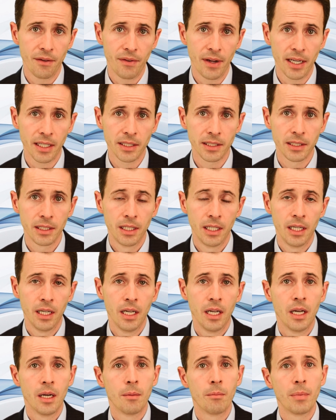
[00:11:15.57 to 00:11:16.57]
effects,
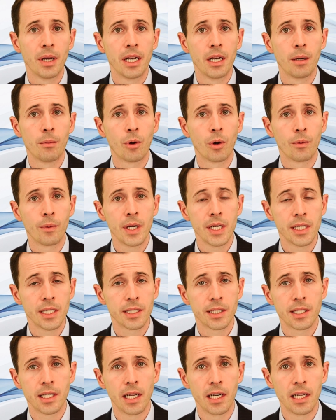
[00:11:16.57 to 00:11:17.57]
but in a more
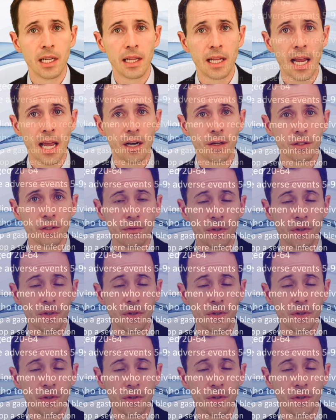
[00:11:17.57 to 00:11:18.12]
recent study in the Annals